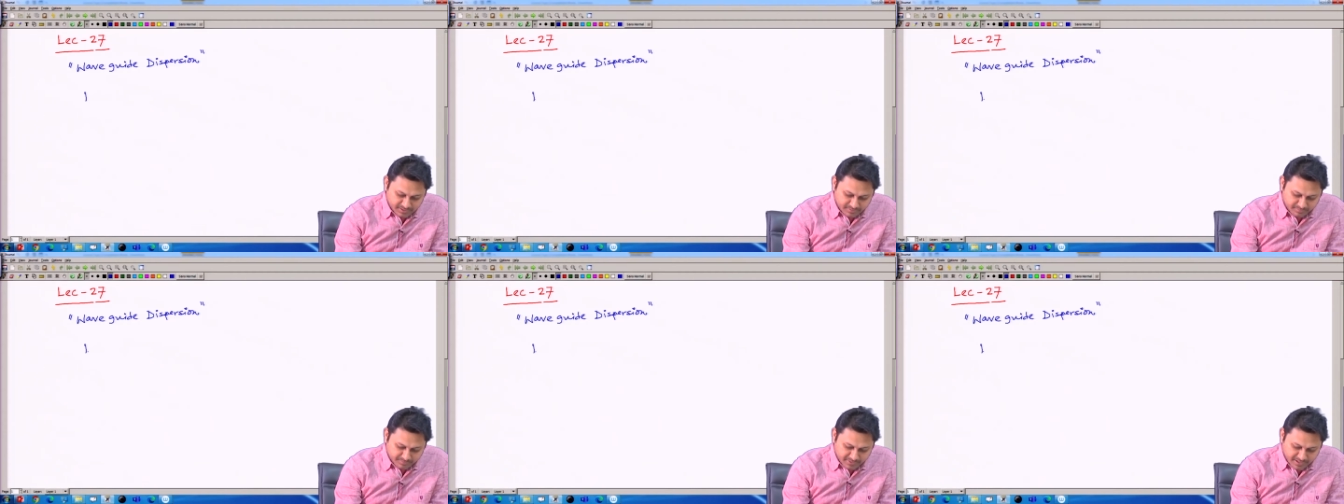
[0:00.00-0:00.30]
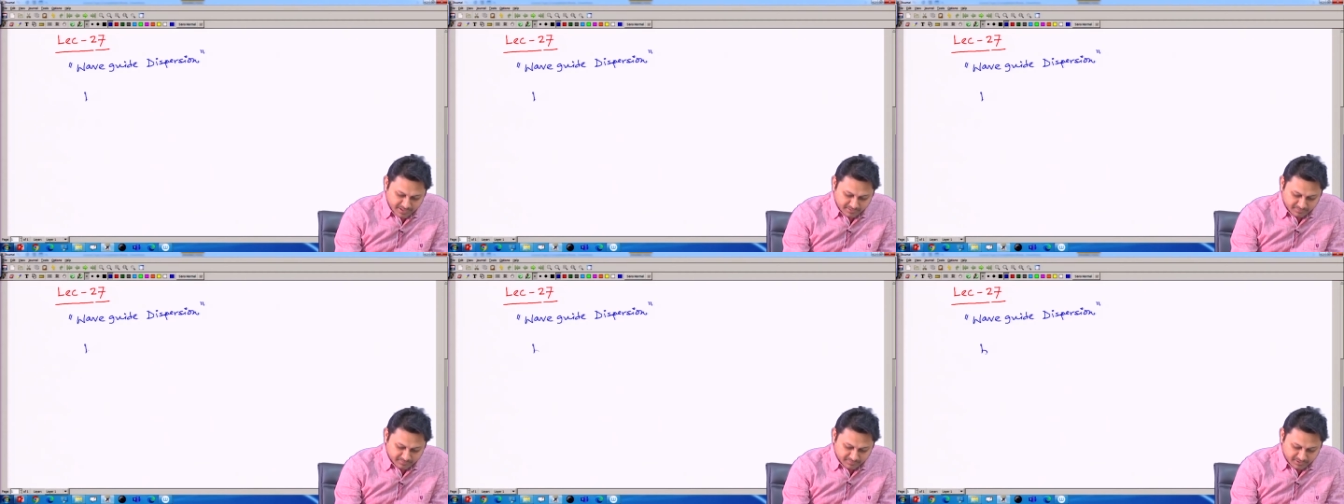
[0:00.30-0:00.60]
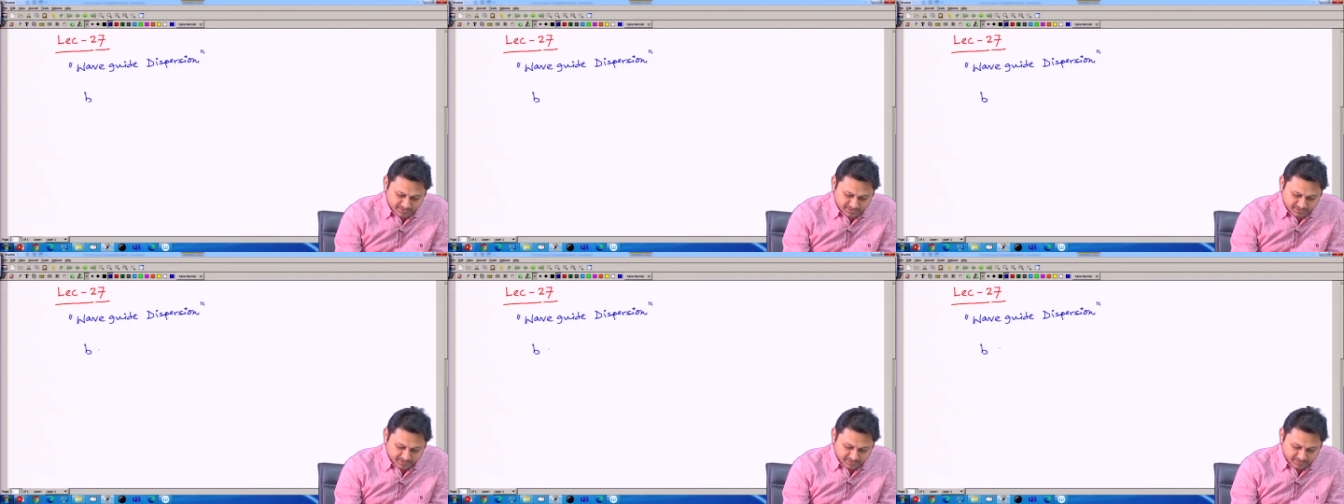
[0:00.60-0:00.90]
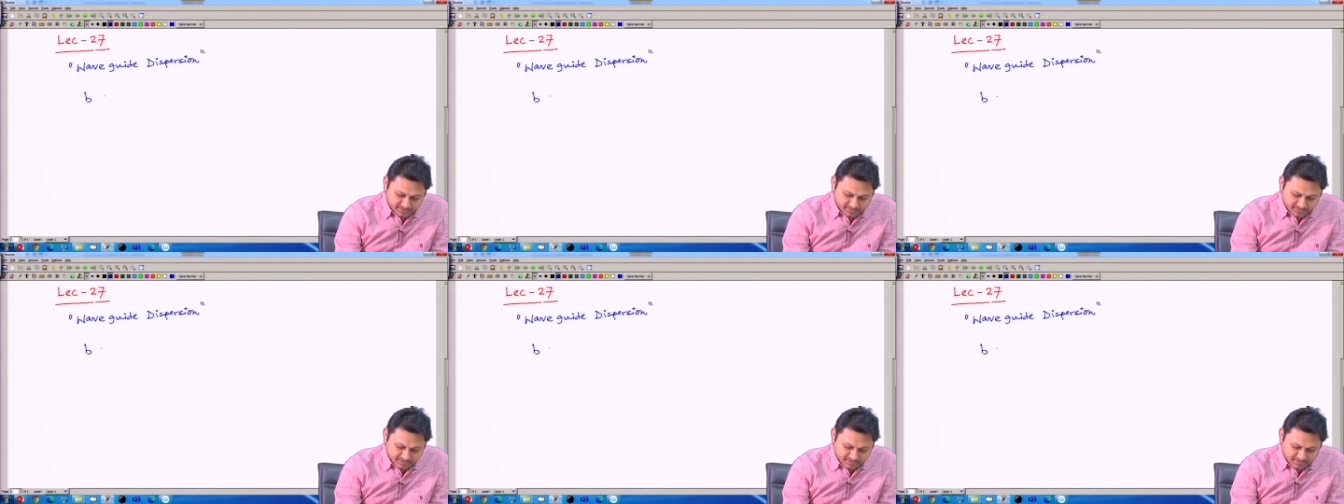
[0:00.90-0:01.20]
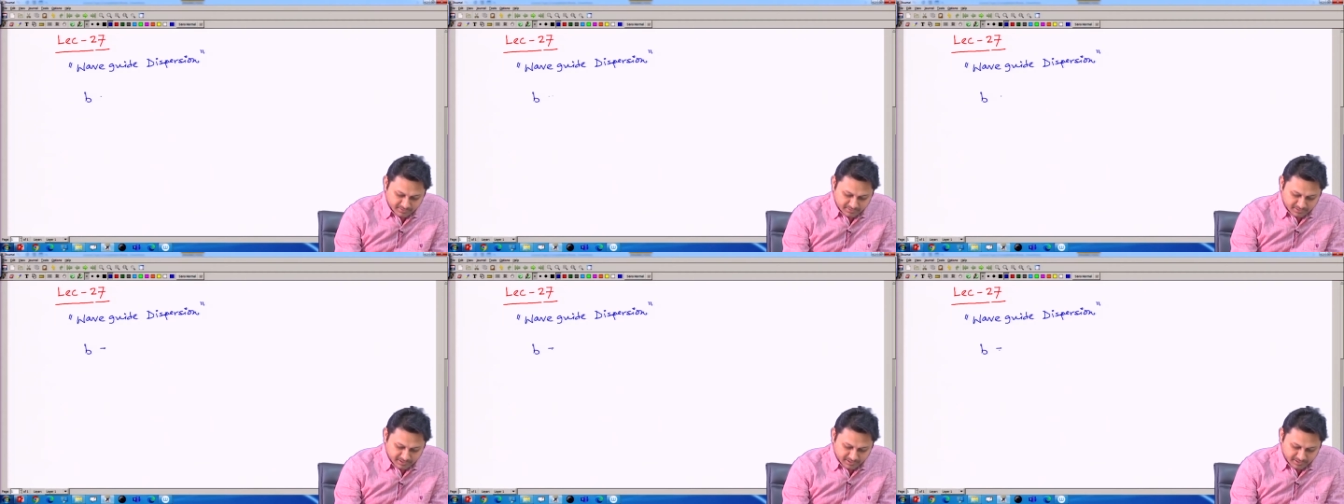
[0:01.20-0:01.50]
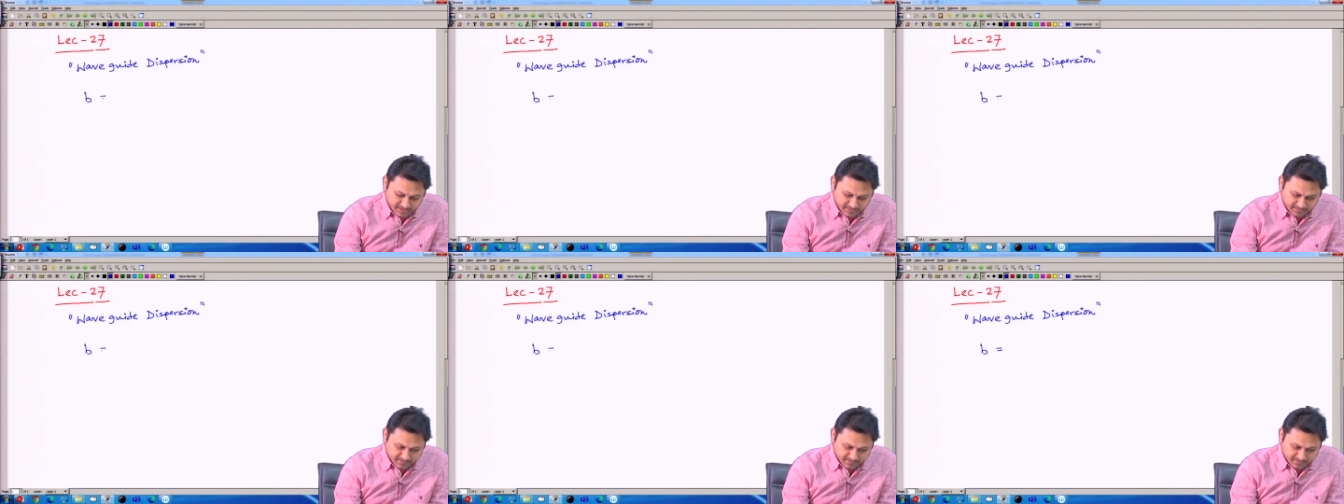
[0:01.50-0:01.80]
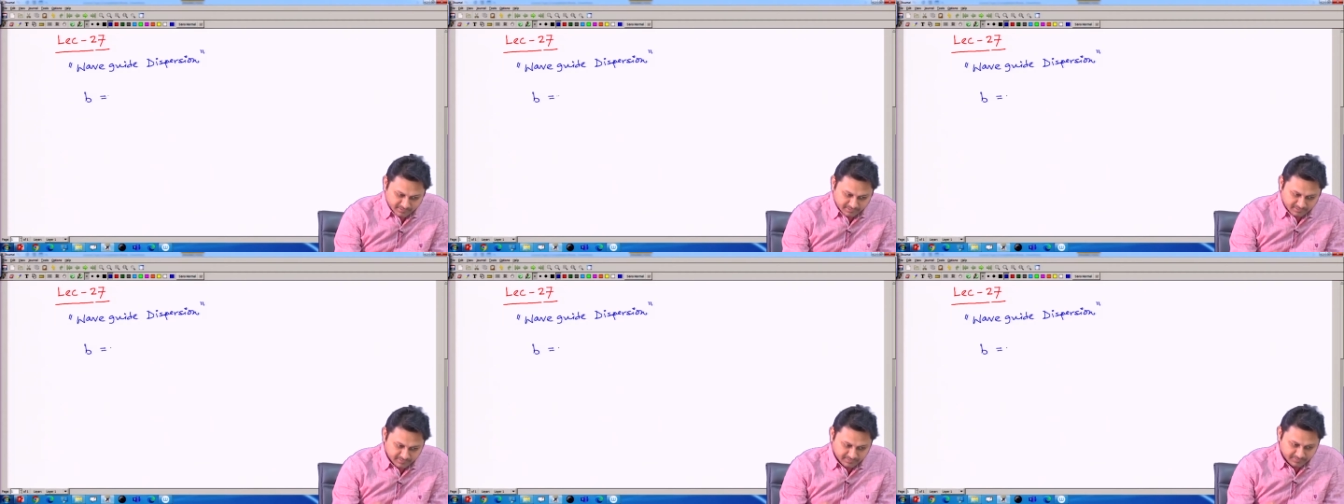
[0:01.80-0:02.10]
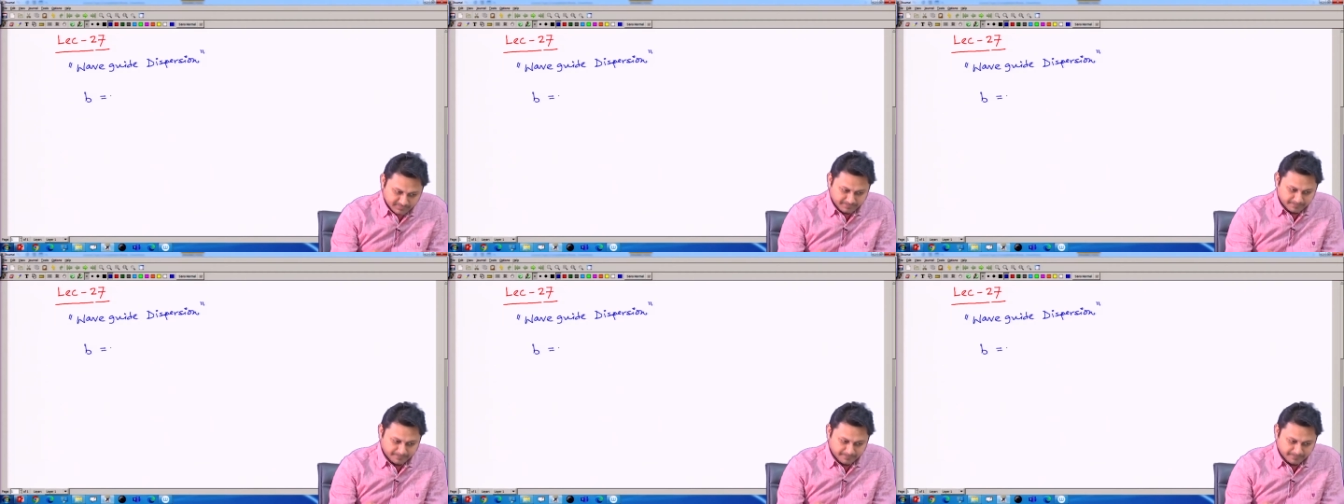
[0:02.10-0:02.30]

B parameter as